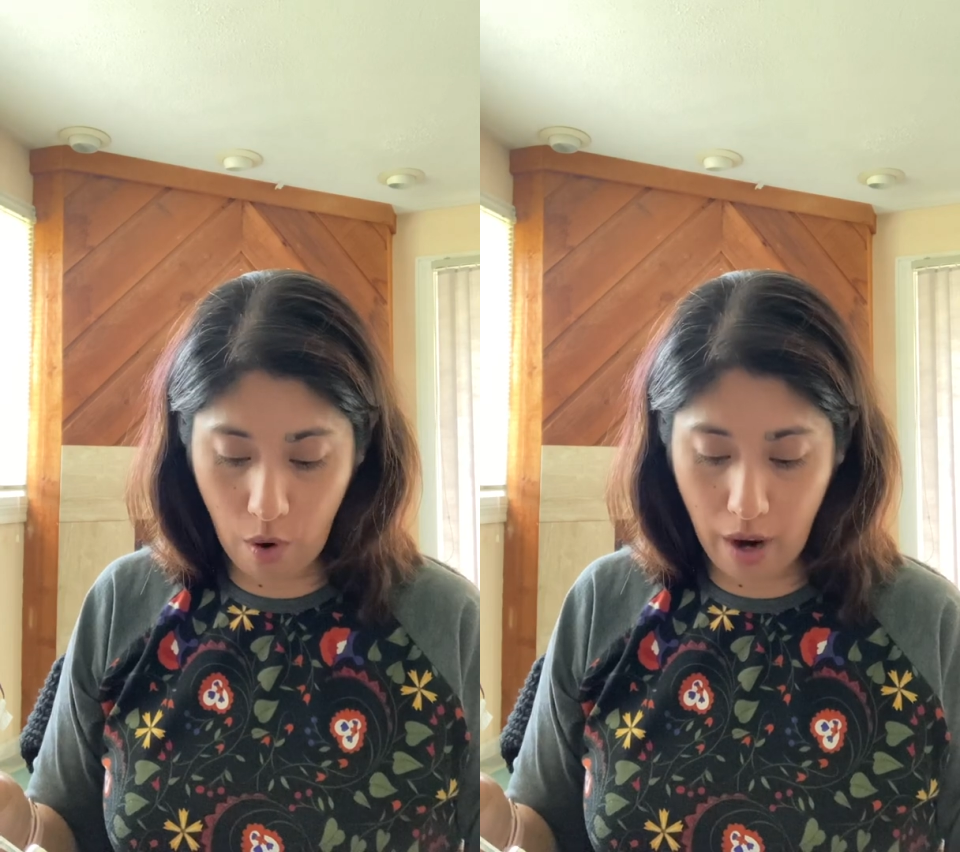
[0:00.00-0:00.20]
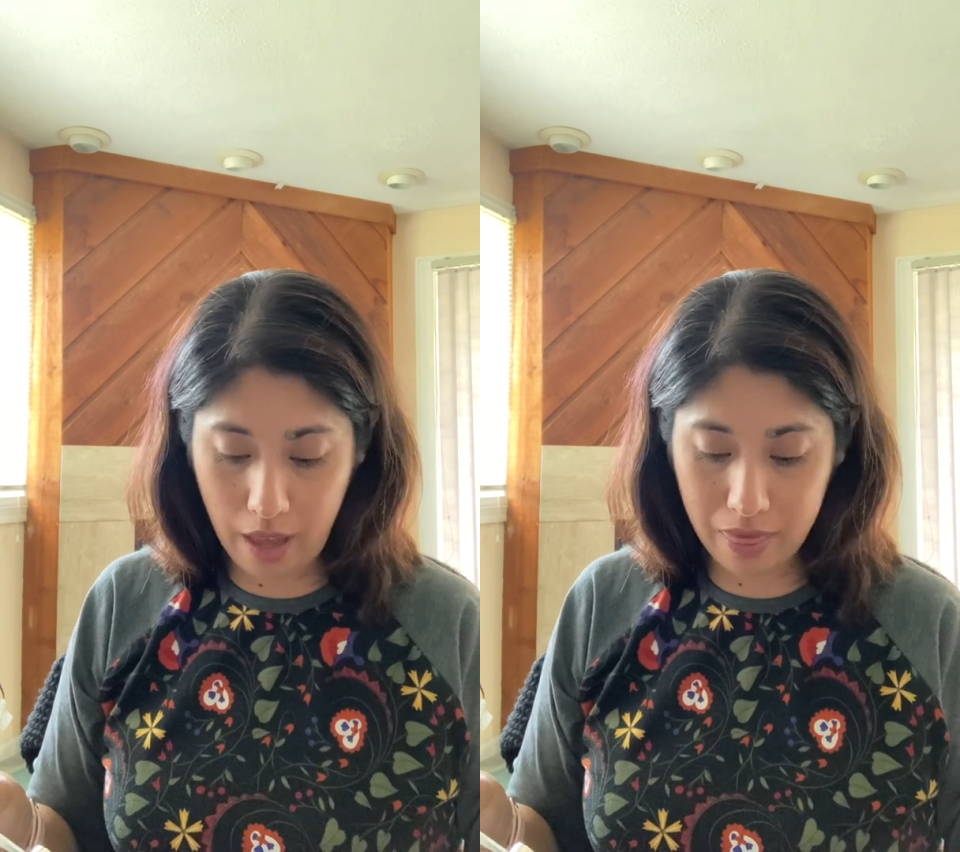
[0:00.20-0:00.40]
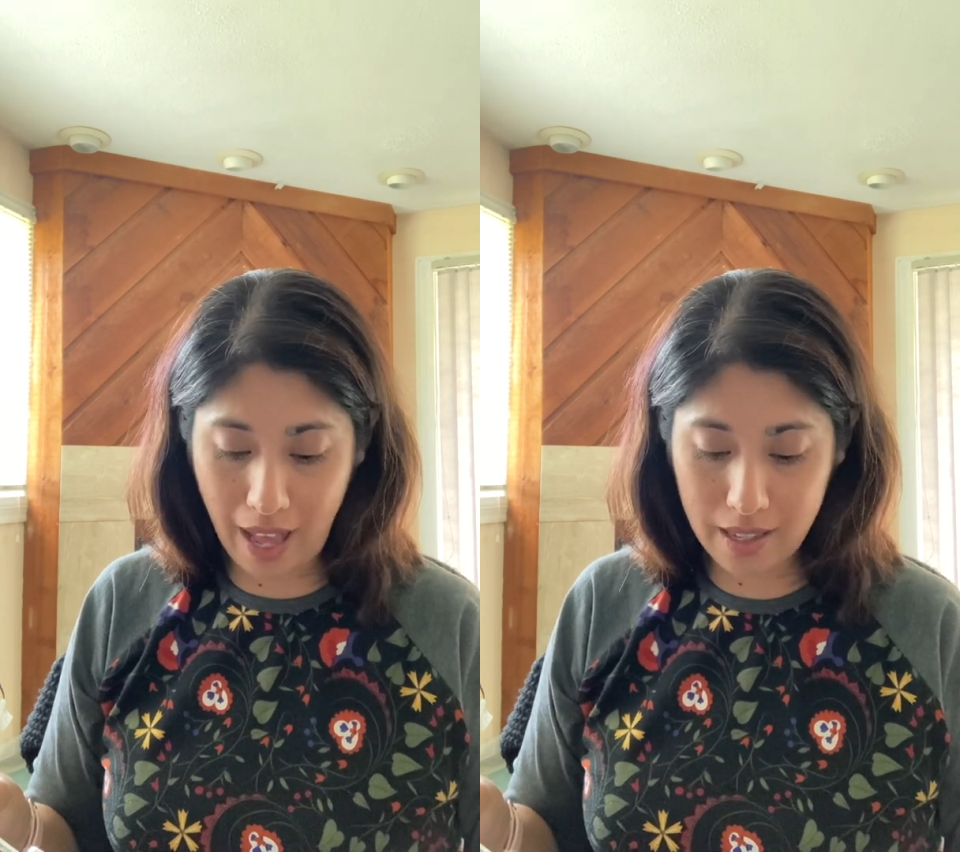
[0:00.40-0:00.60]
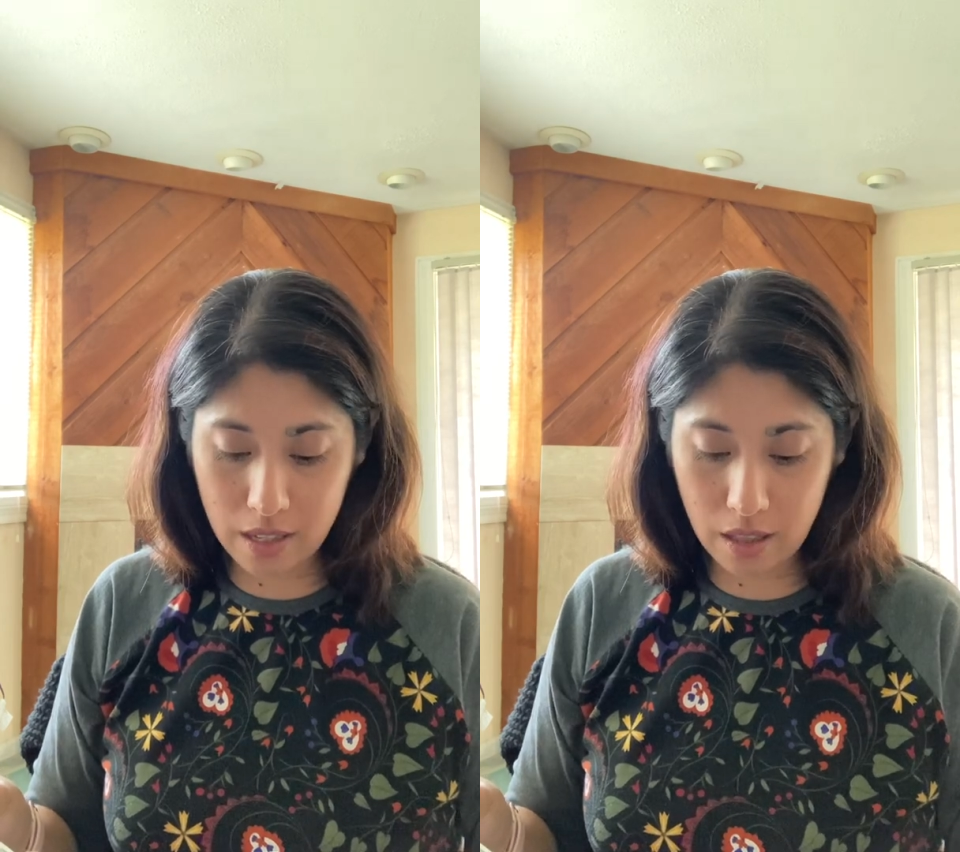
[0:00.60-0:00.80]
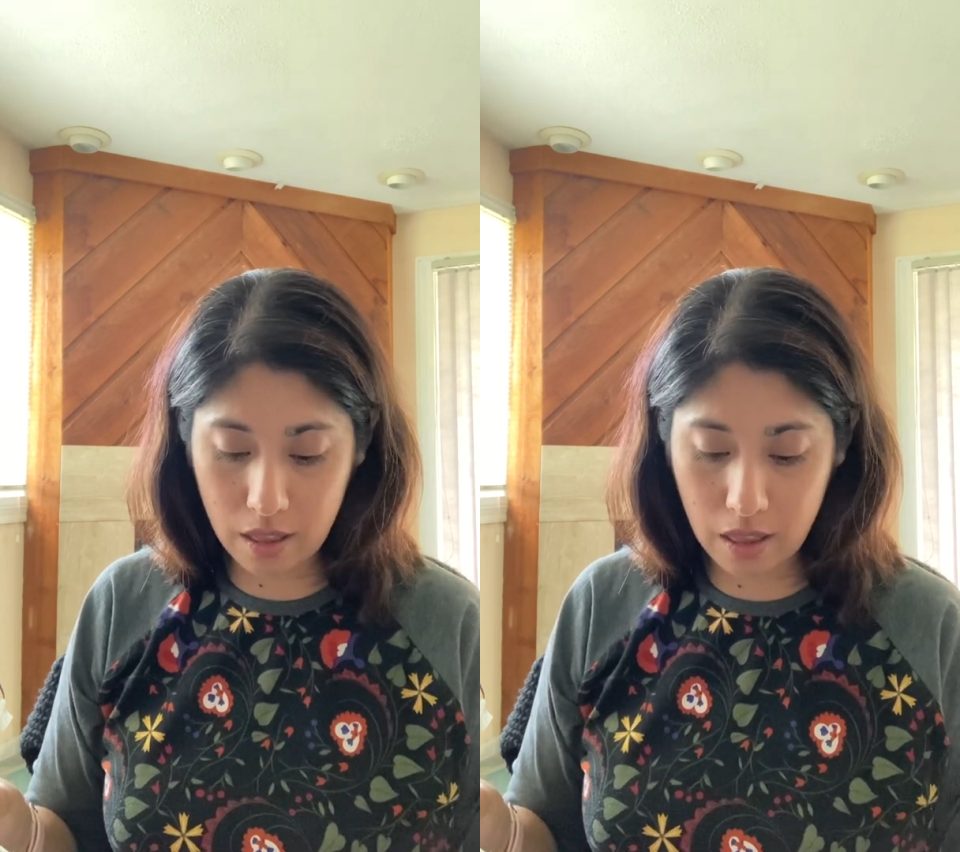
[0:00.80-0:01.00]
and that's
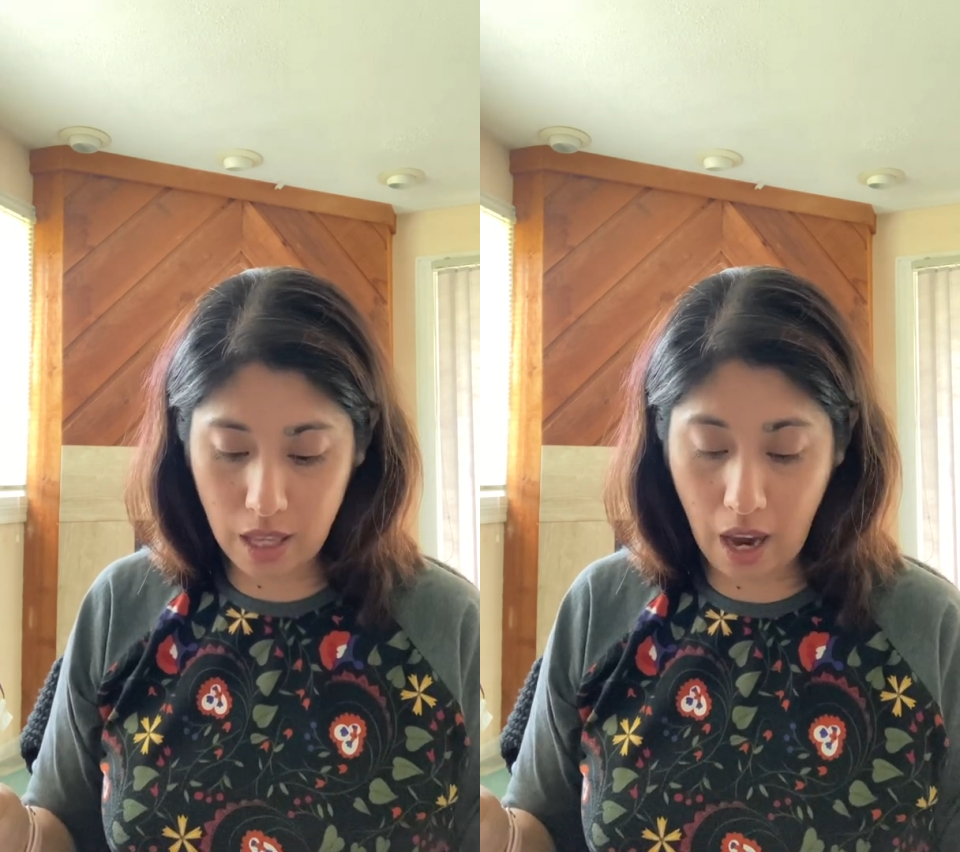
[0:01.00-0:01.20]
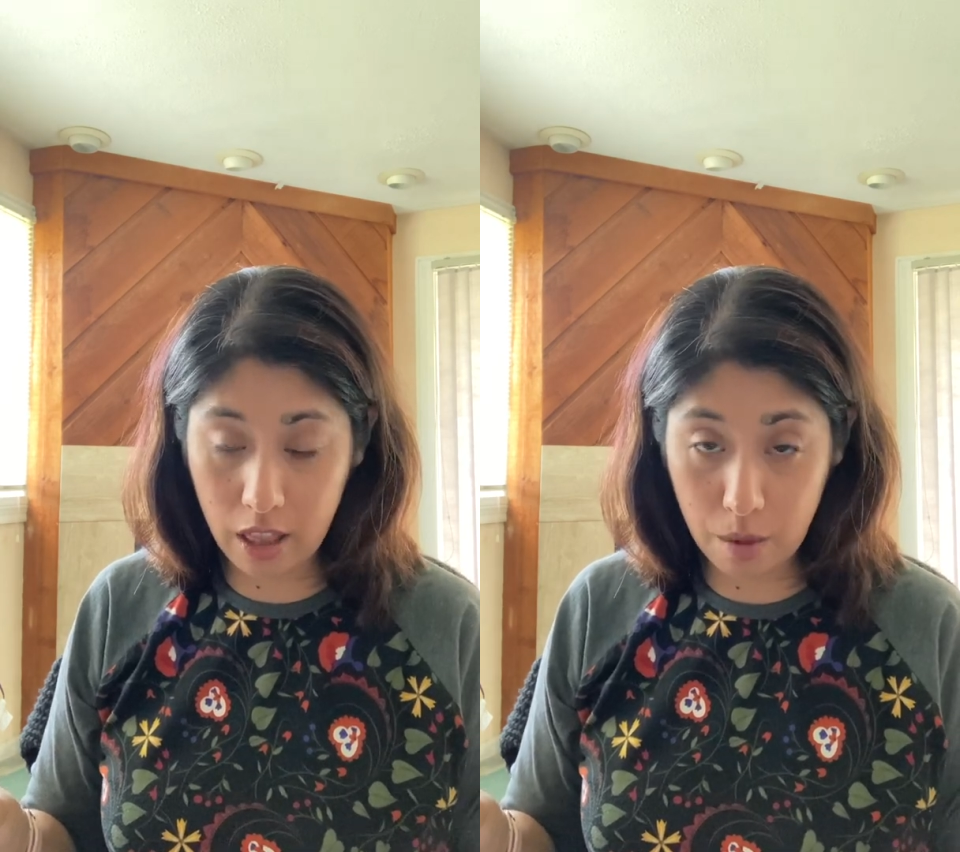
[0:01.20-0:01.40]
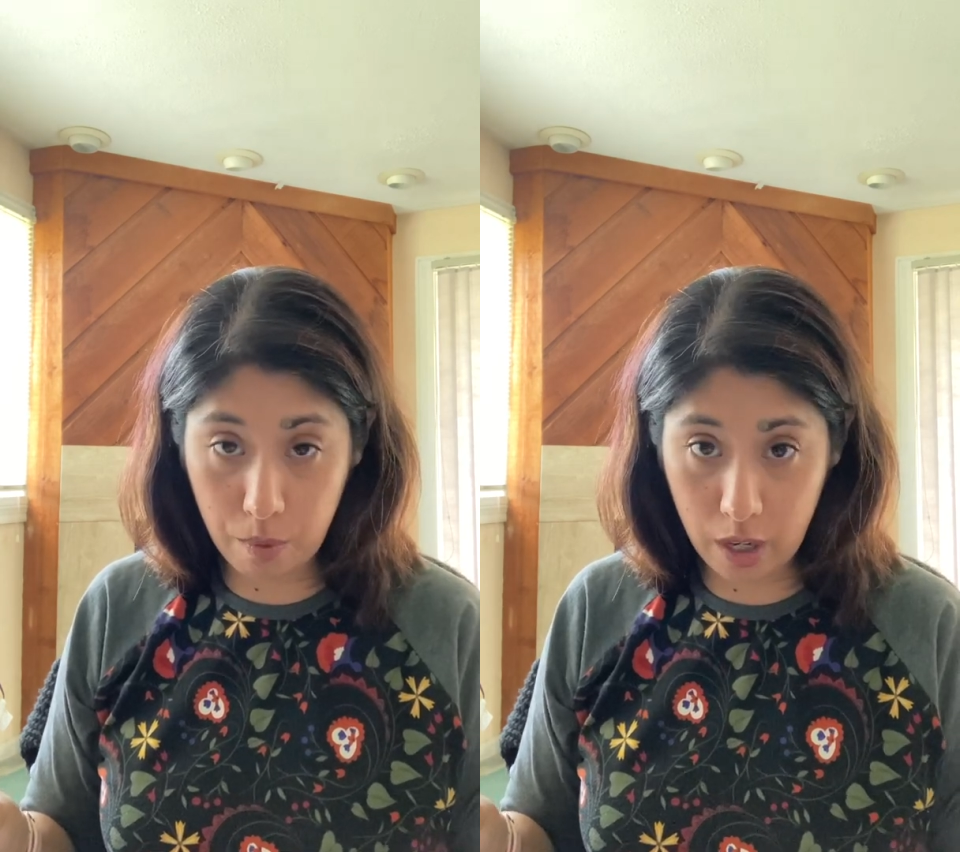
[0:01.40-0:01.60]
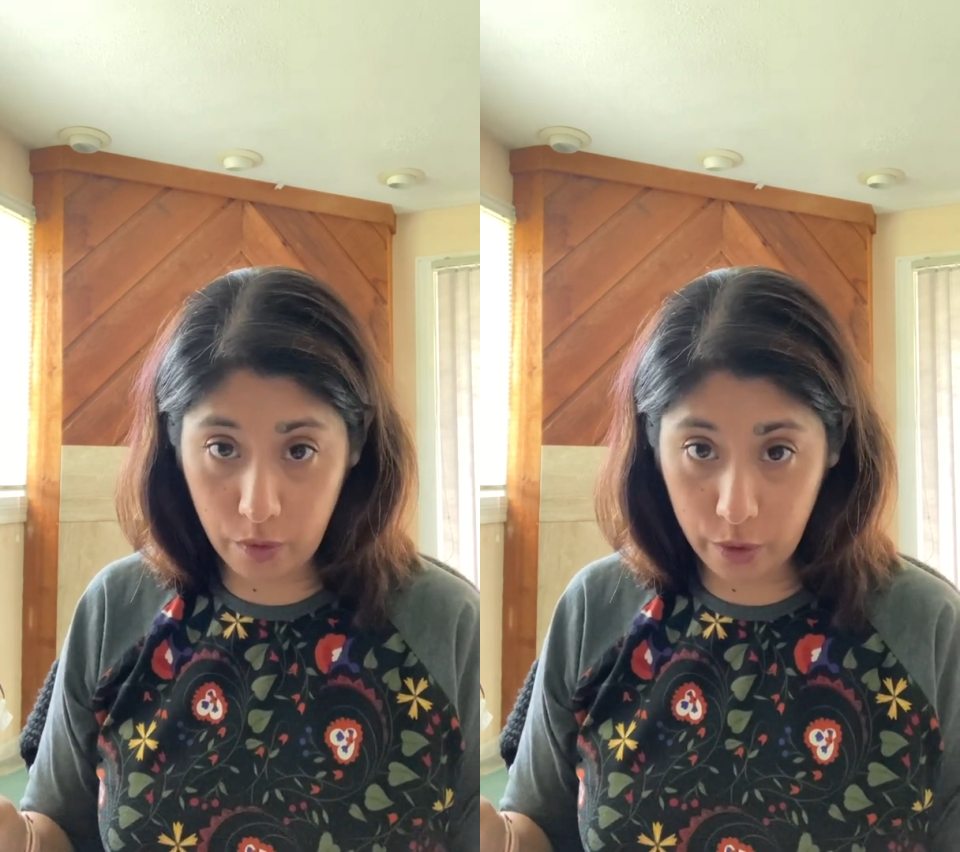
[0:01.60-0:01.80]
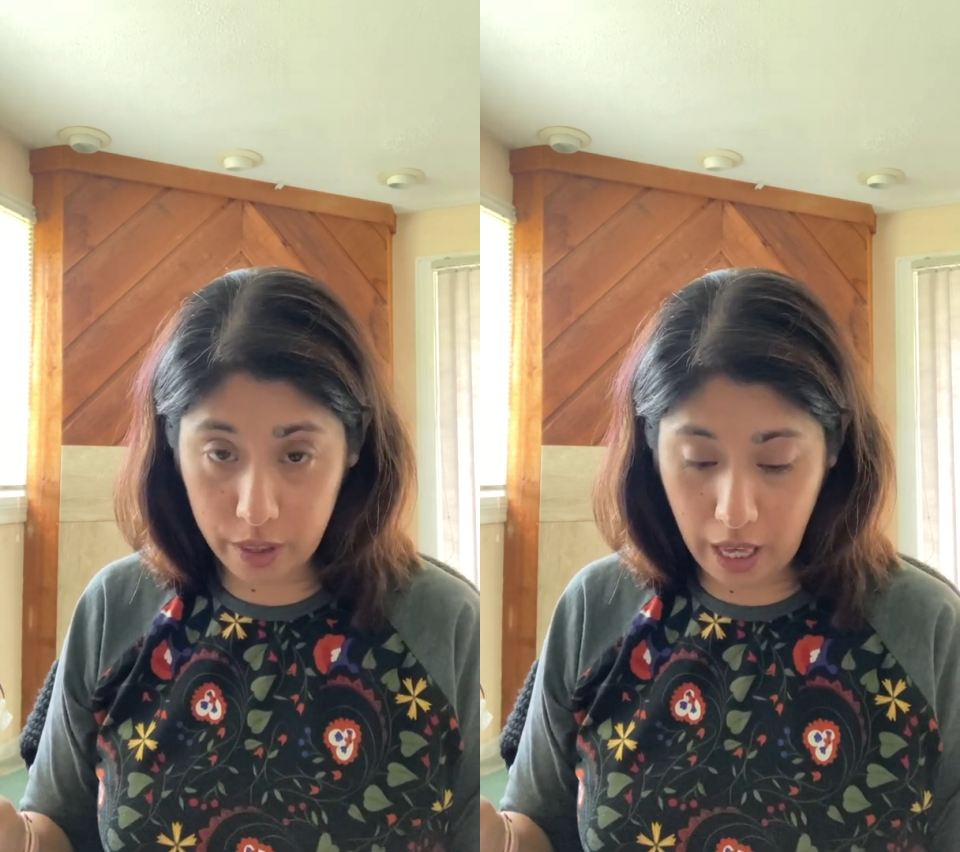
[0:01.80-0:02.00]
the other
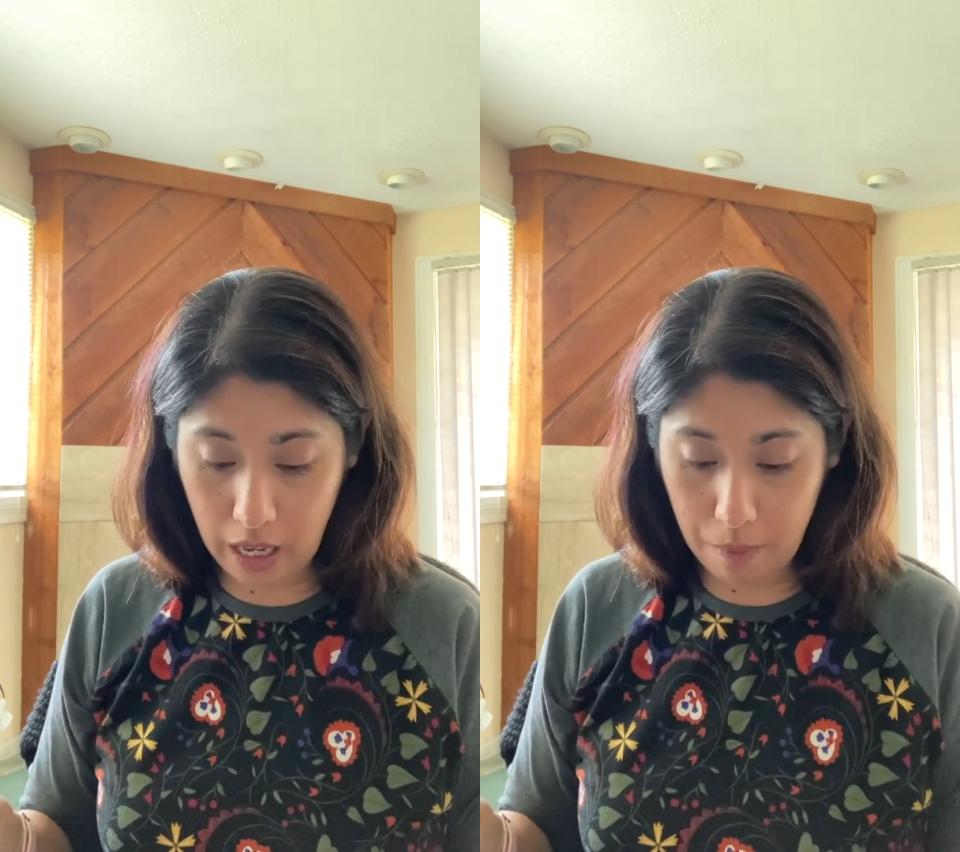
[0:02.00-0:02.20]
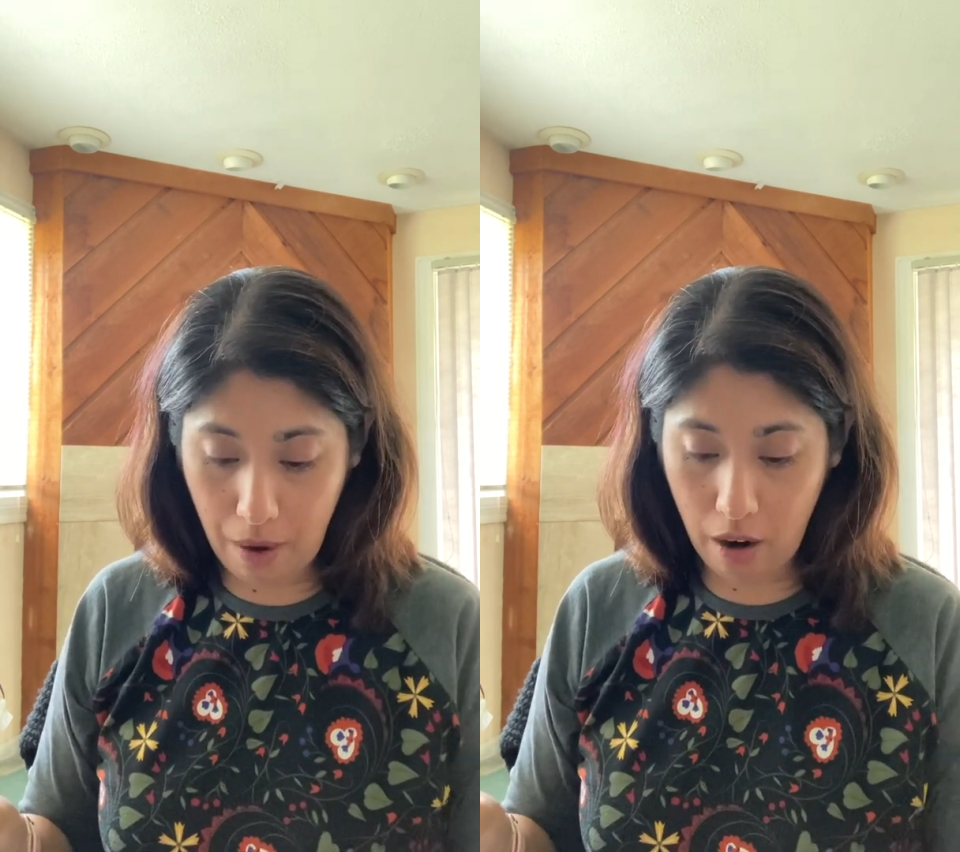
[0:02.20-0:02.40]
beautiful thing about